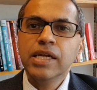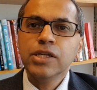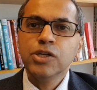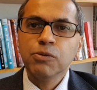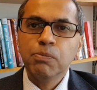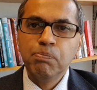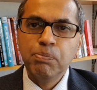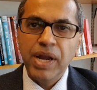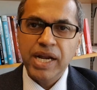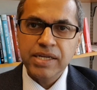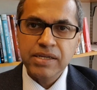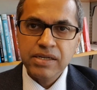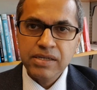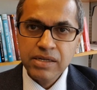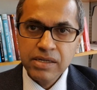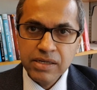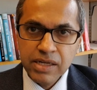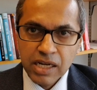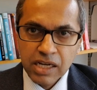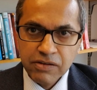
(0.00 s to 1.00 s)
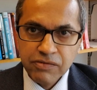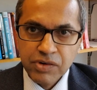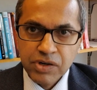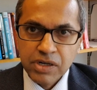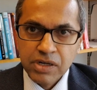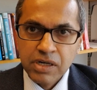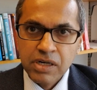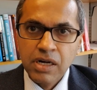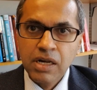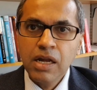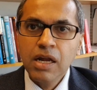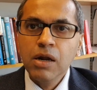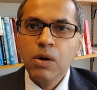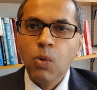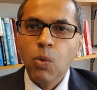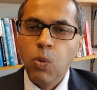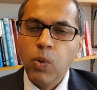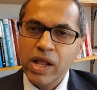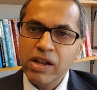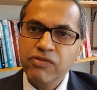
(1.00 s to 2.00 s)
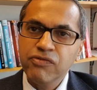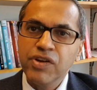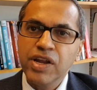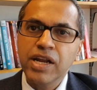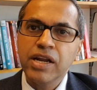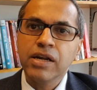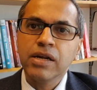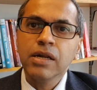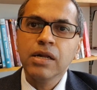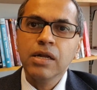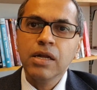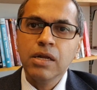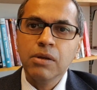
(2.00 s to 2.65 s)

to better deliver welfare,